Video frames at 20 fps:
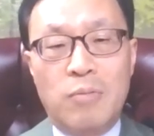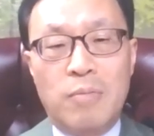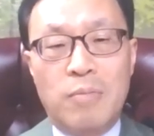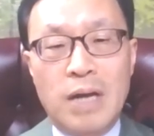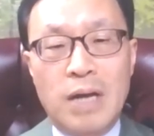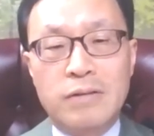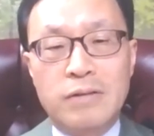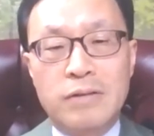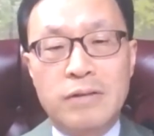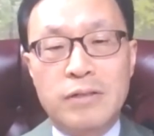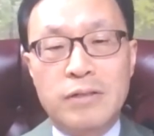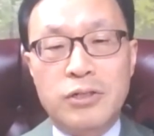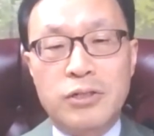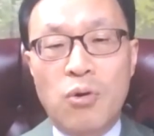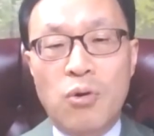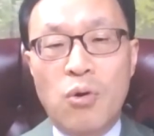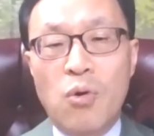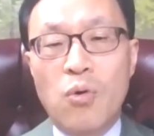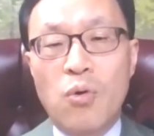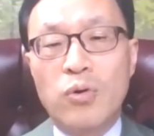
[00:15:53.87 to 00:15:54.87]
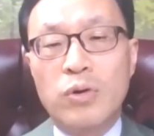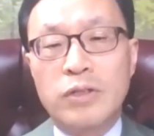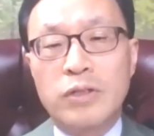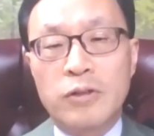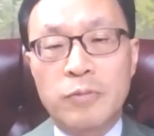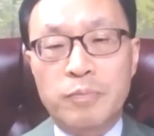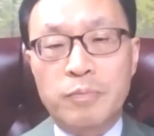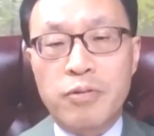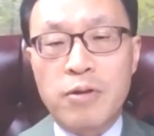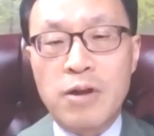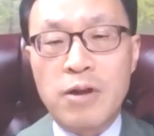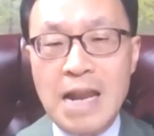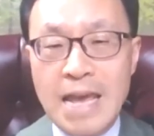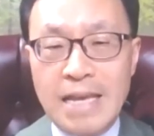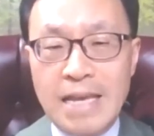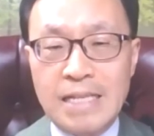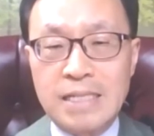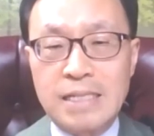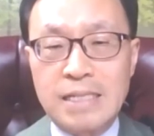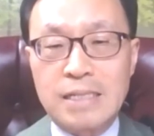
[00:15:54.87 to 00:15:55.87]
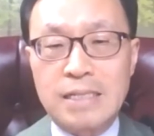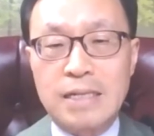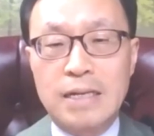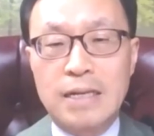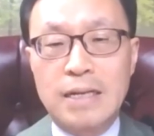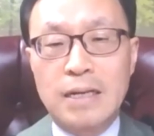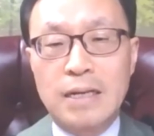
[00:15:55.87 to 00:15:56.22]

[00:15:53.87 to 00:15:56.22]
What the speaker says: mothers hold a place